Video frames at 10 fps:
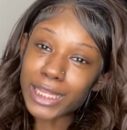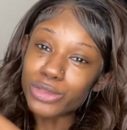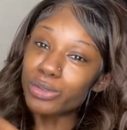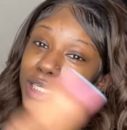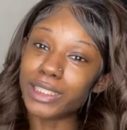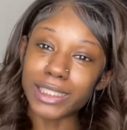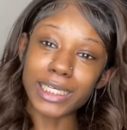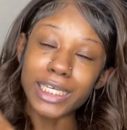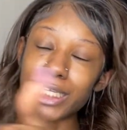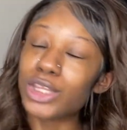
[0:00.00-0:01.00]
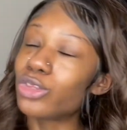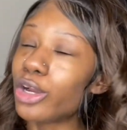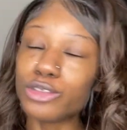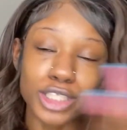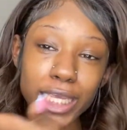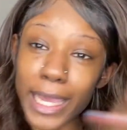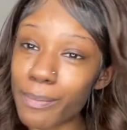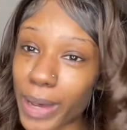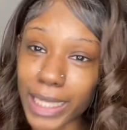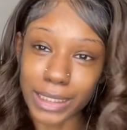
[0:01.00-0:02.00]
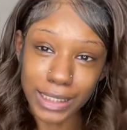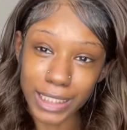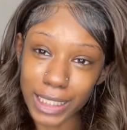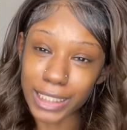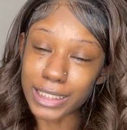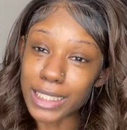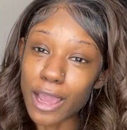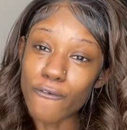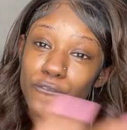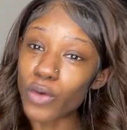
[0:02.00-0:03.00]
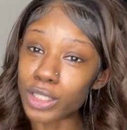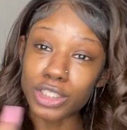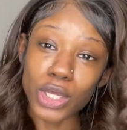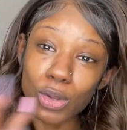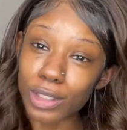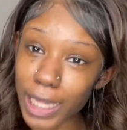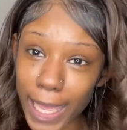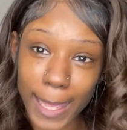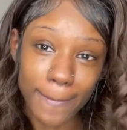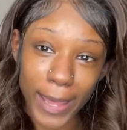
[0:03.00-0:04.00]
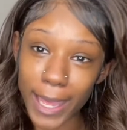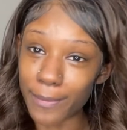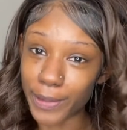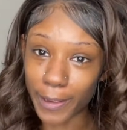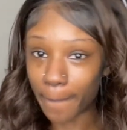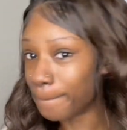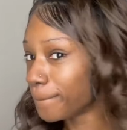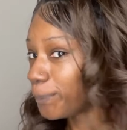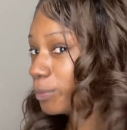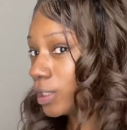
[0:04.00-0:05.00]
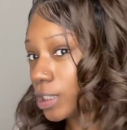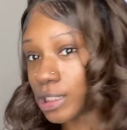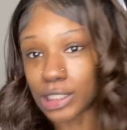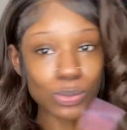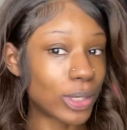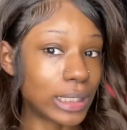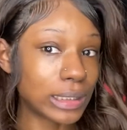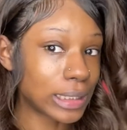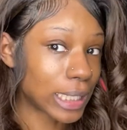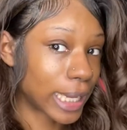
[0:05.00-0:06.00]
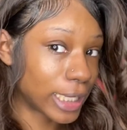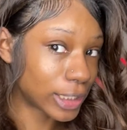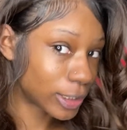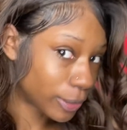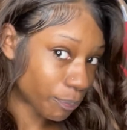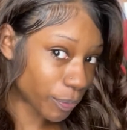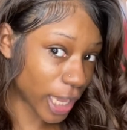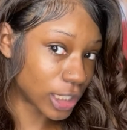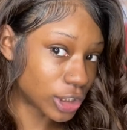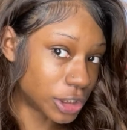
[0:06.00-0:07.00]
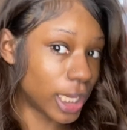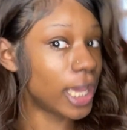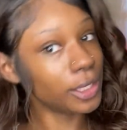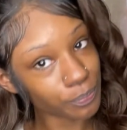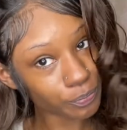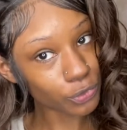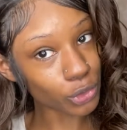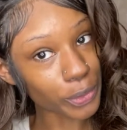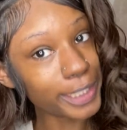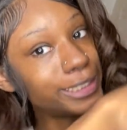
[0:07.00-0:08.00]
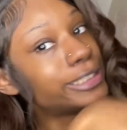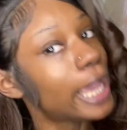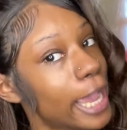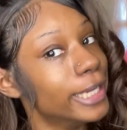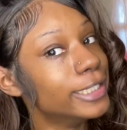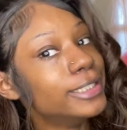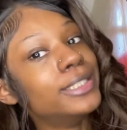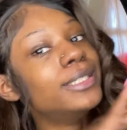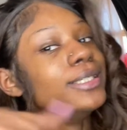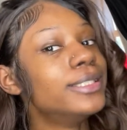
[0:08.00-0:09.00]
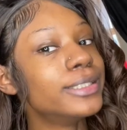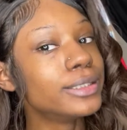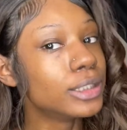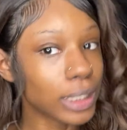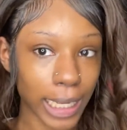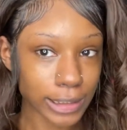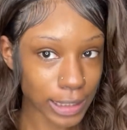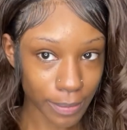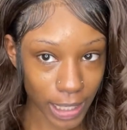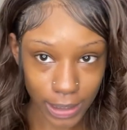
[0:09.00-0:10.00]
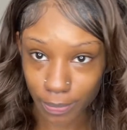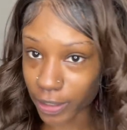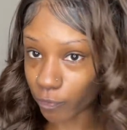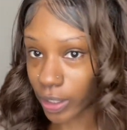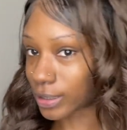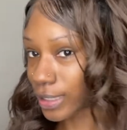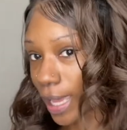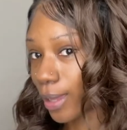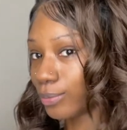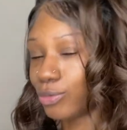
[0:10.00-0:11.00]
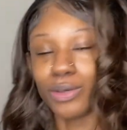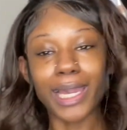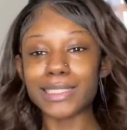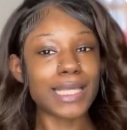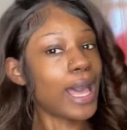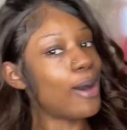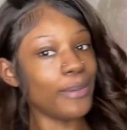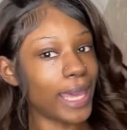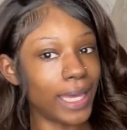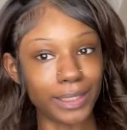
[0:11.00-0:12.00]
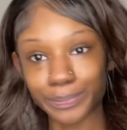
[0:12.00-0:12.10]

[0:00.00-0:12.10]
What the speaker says: 3D 13x6 Frontal Lace, baby. This is what it looked like. HD 3D. Look like it's coming out the motherfucking scalp. You can't tell me.